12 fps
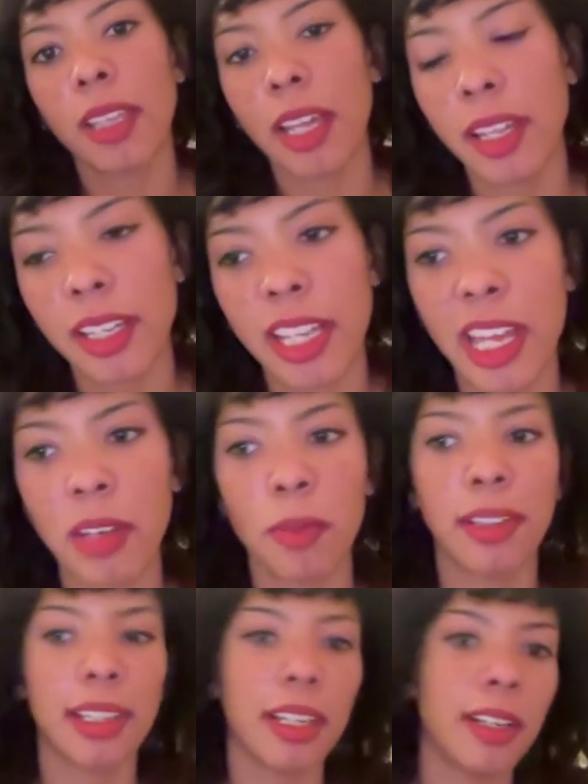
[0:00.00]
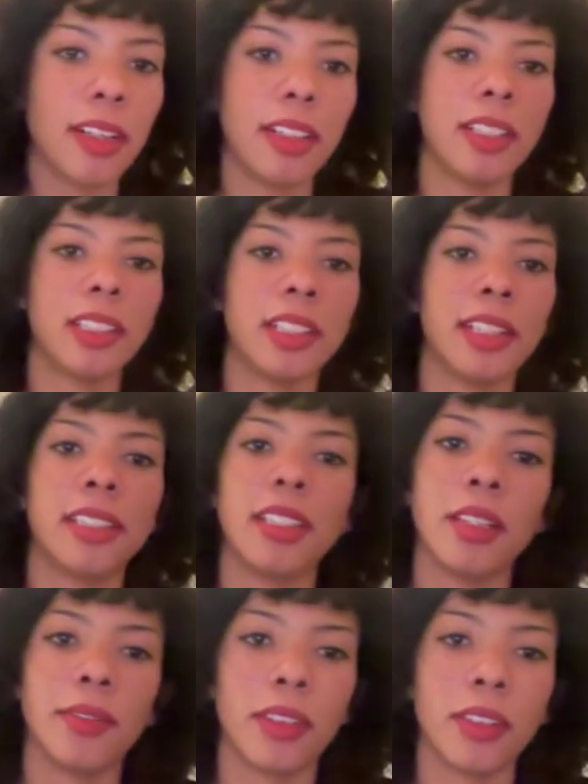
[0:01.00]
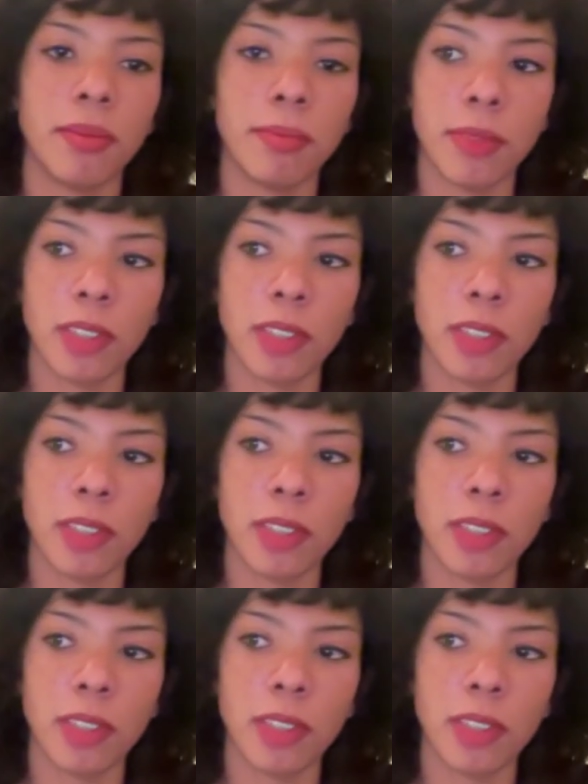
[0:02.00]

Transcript: that again was there and you just didn't even